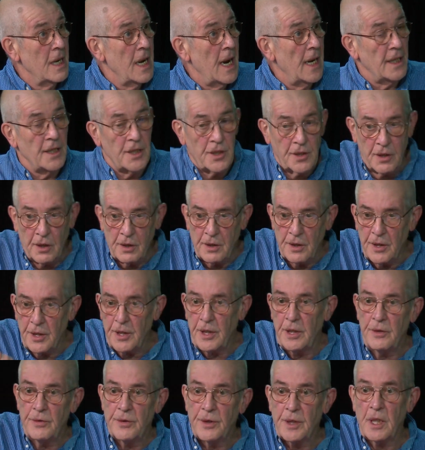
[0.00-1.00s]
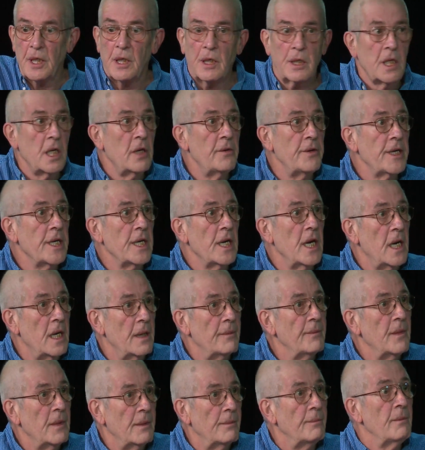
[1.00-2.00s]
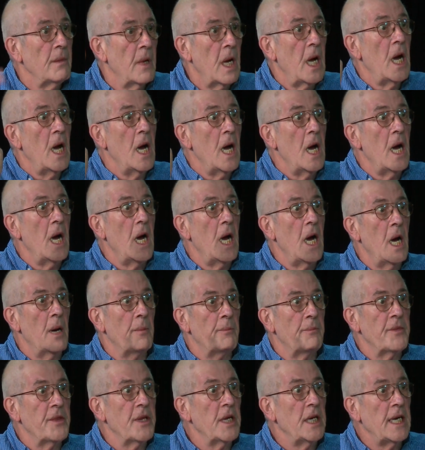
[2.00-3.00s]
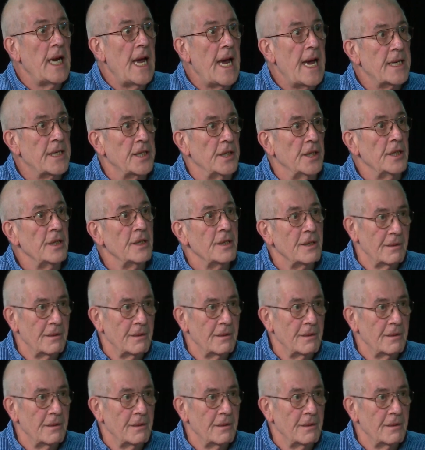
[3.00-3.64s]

And it's not until you start going up the ladder